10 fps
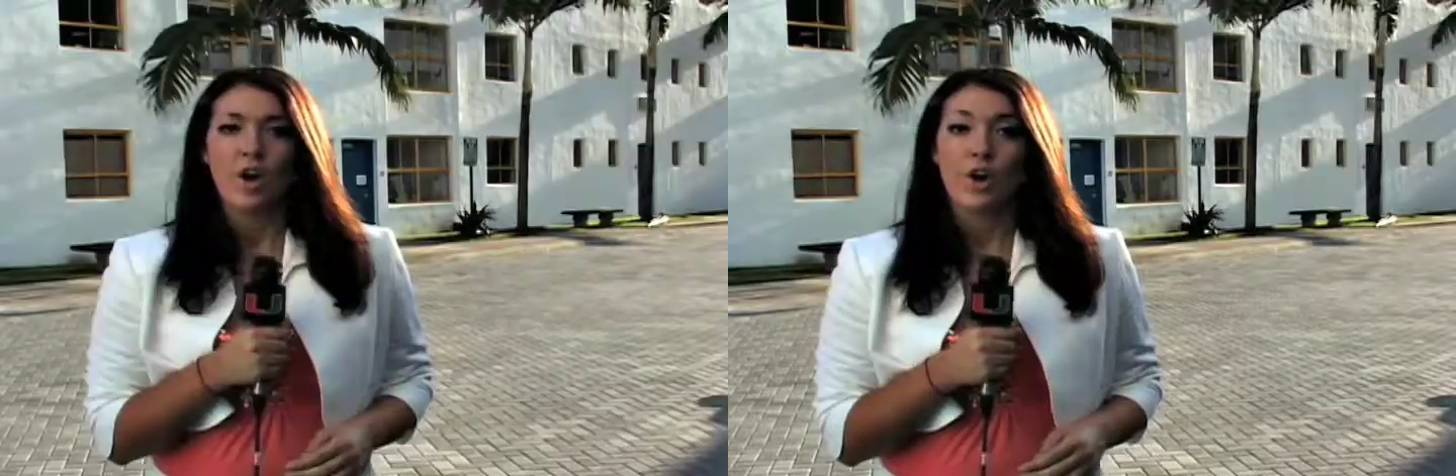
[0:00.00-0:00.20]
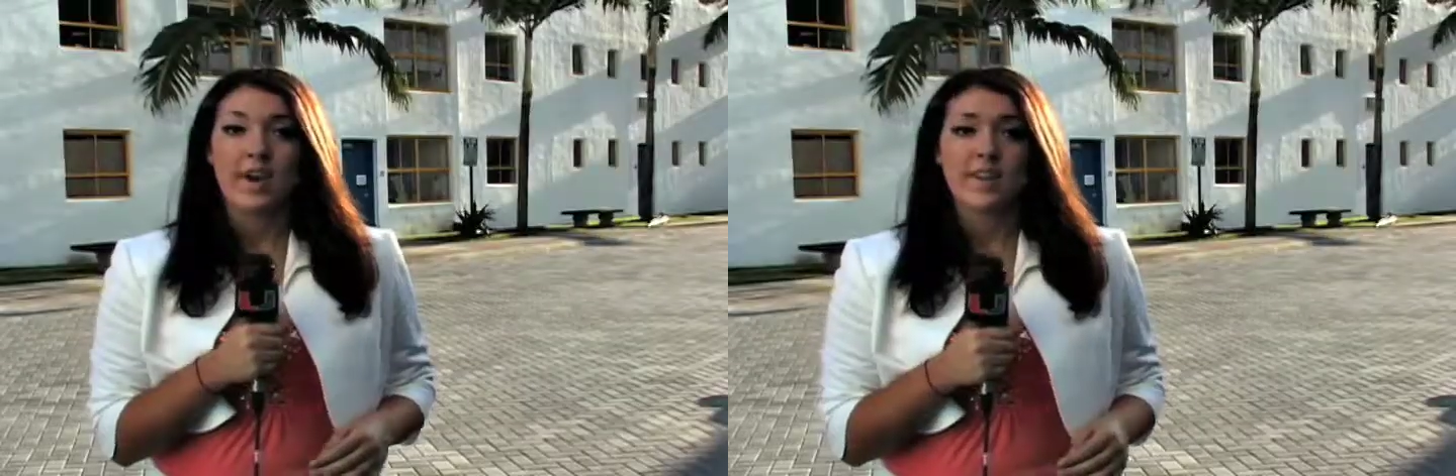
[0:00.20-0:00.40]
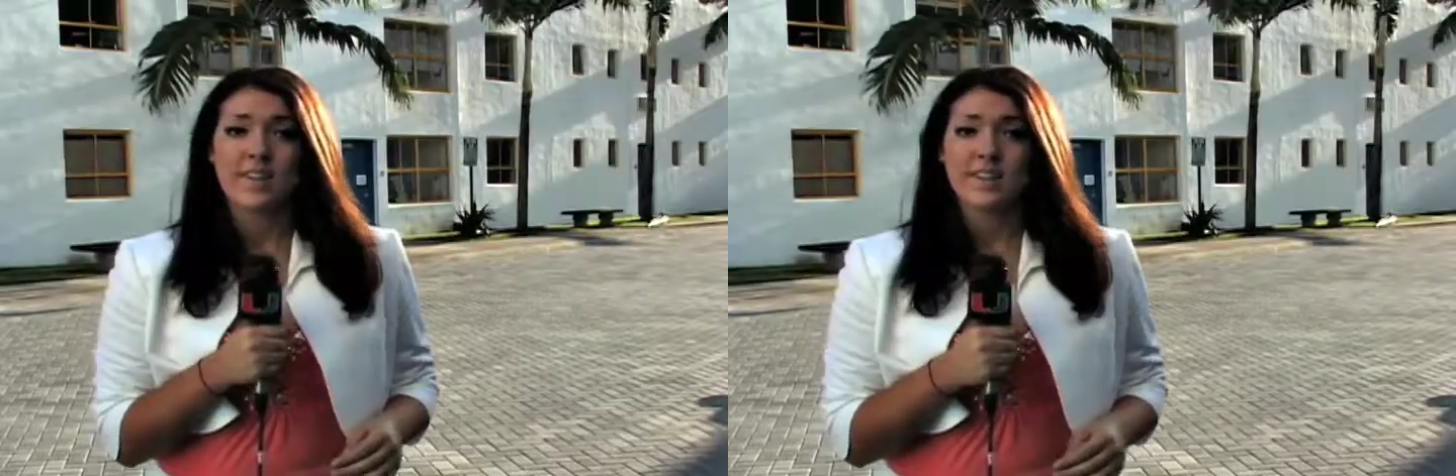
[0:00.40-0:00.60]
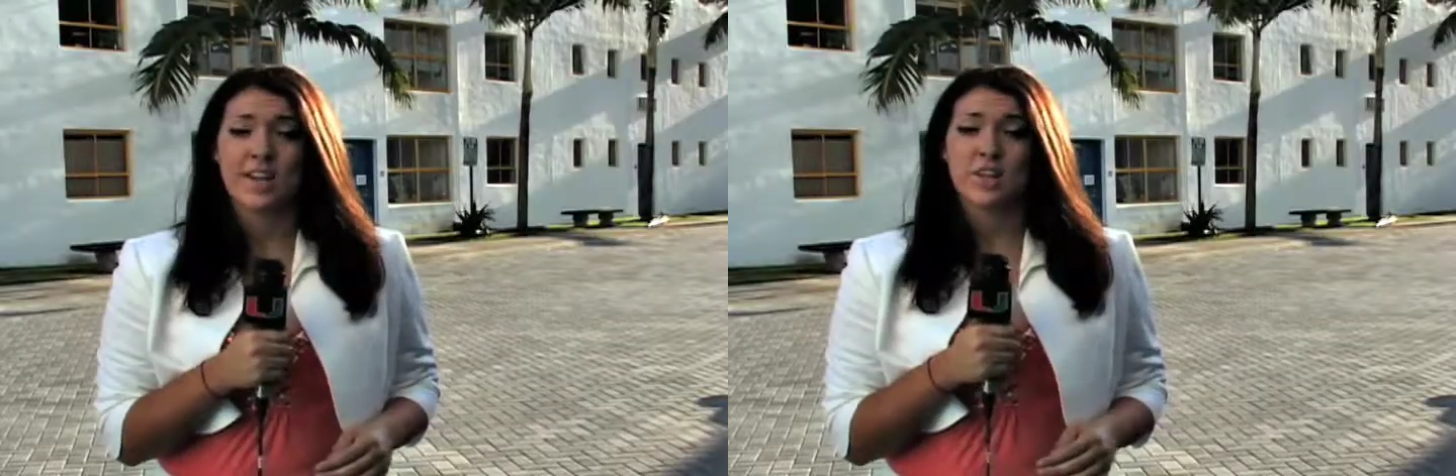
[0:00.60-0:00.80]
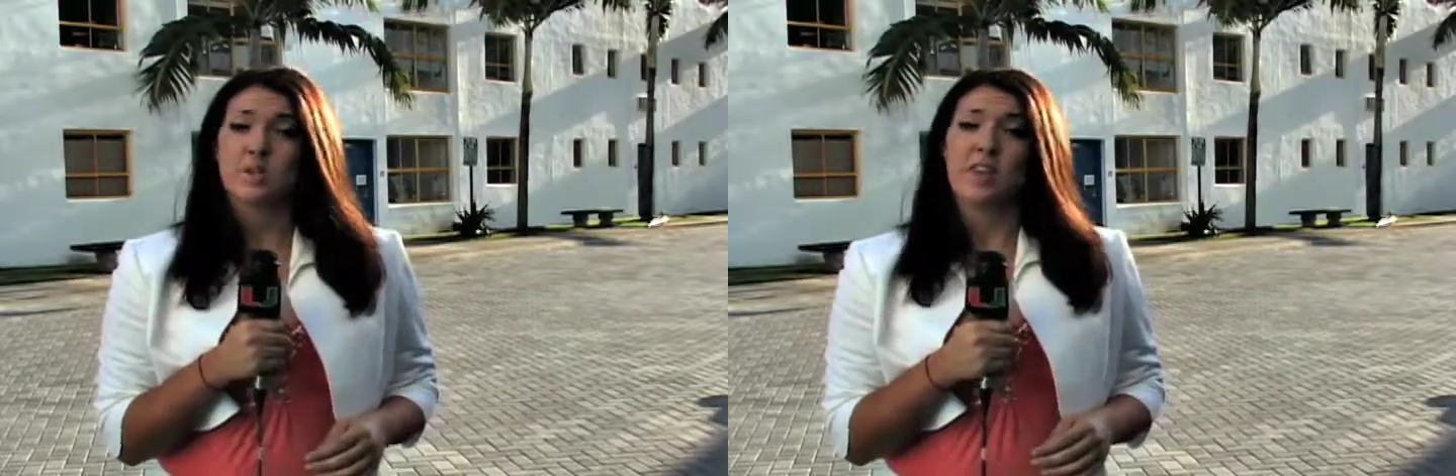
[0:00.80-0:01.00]
Hernandez
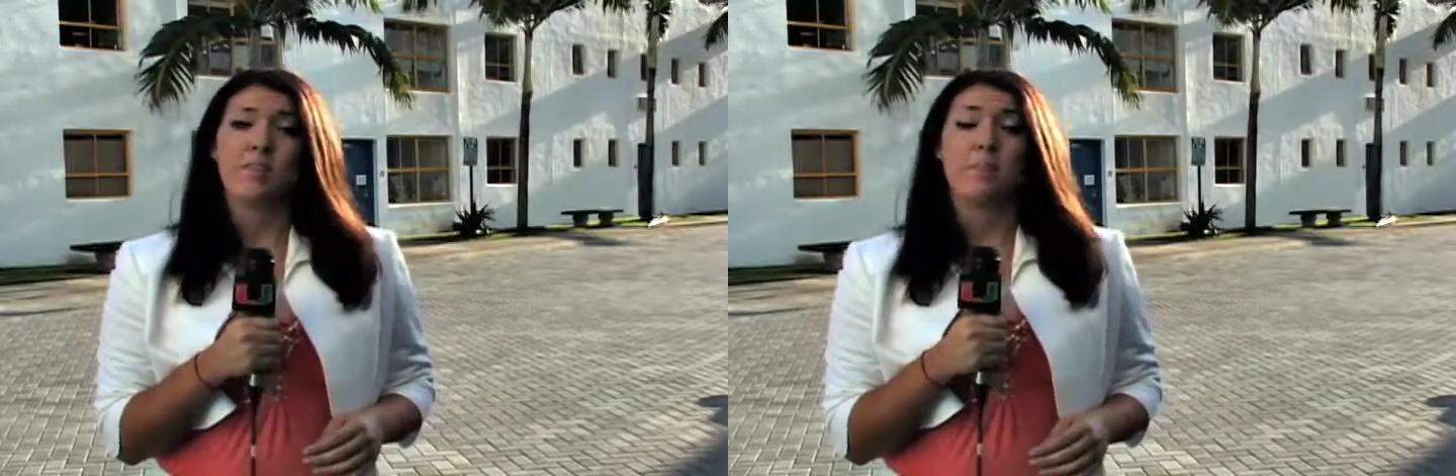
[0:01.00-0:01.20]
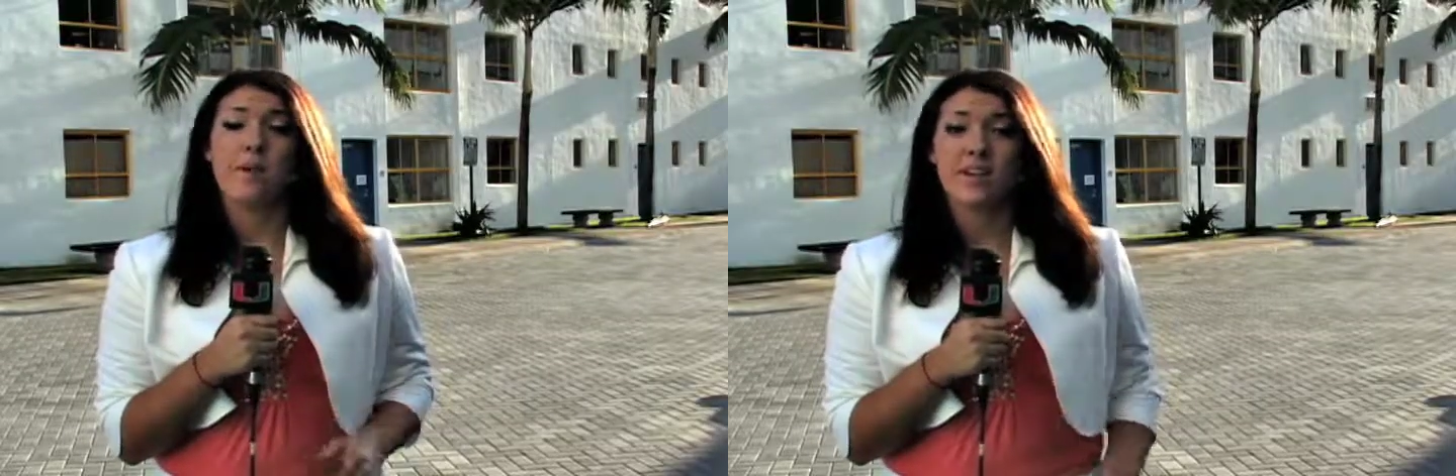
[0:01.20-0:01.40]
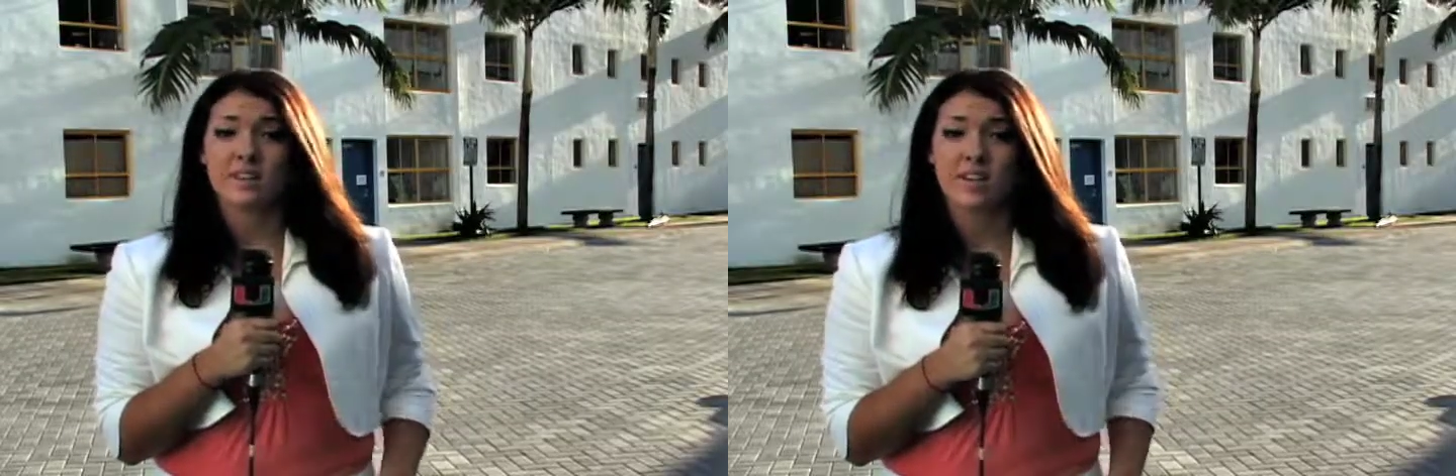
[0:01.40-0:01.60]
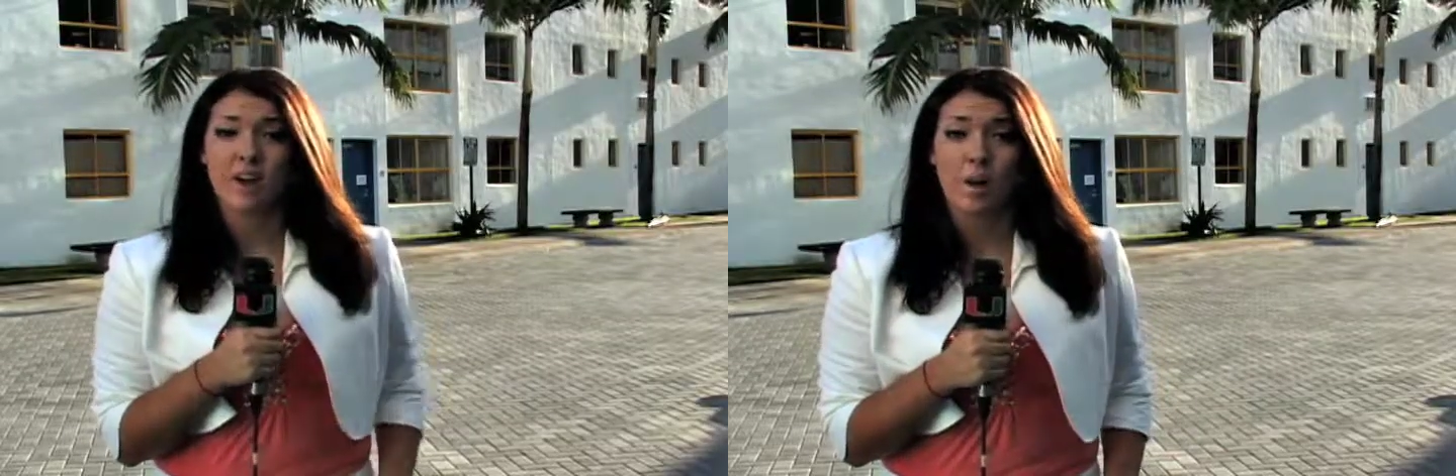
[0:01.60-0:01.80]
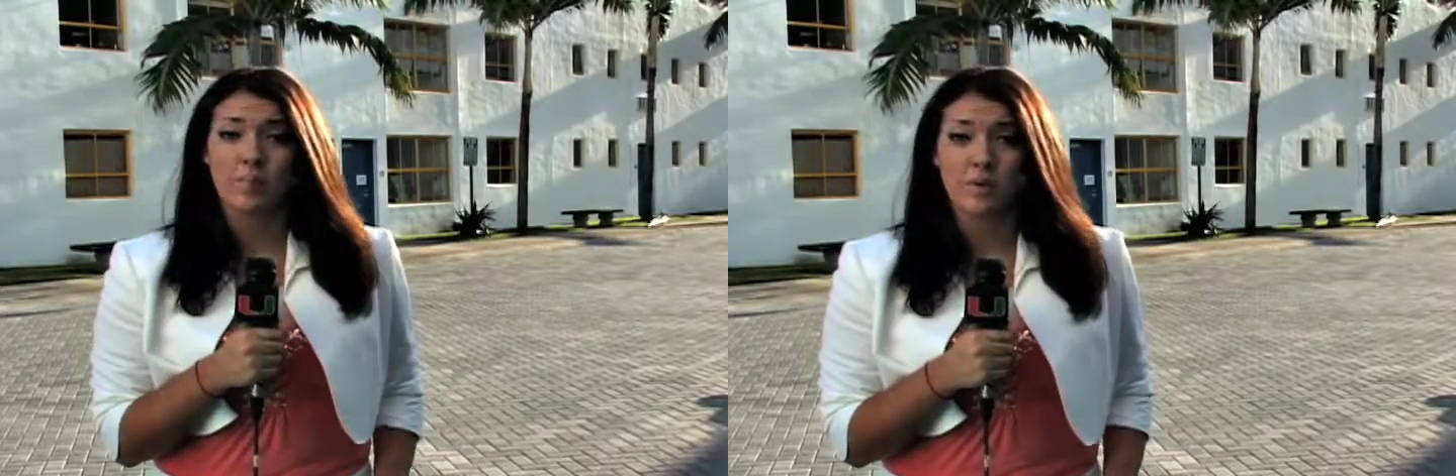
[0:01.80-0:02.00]
tells me that the biggest
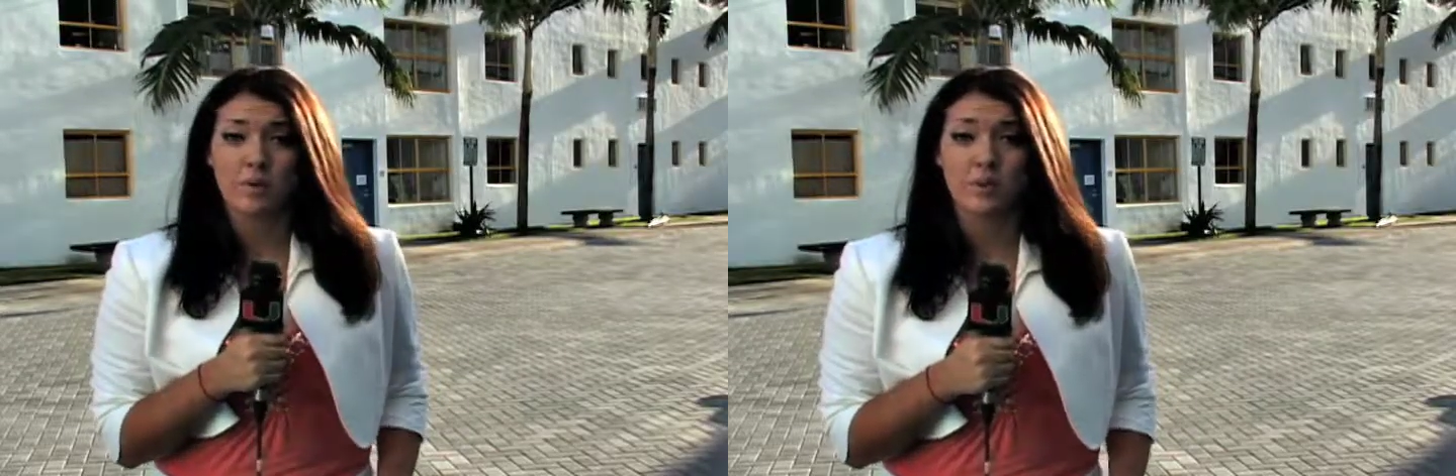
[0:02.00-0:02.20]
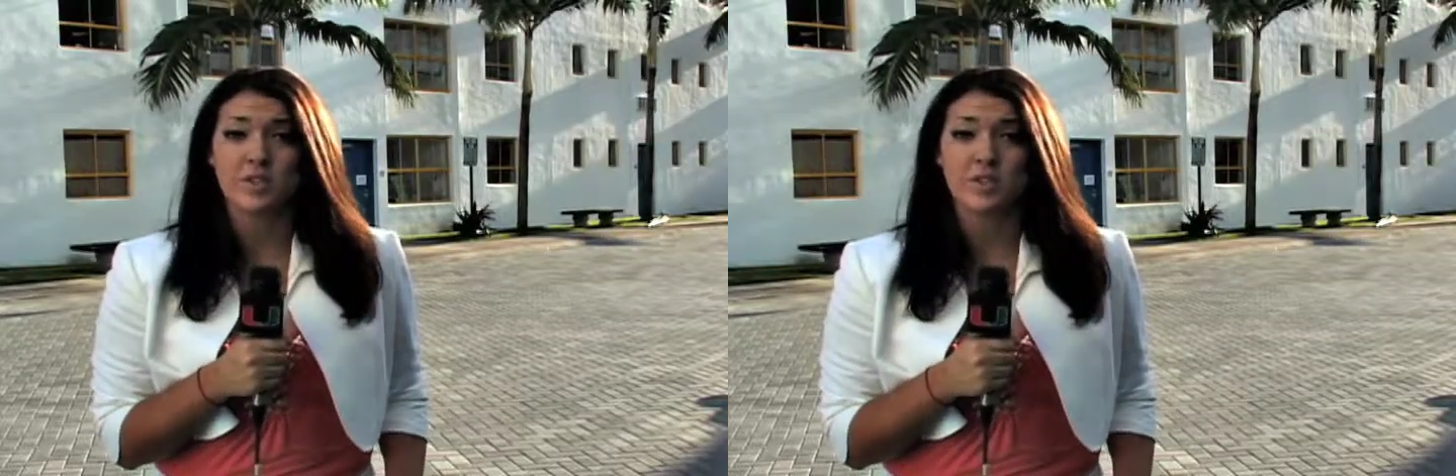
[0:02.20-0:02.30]
accomplishment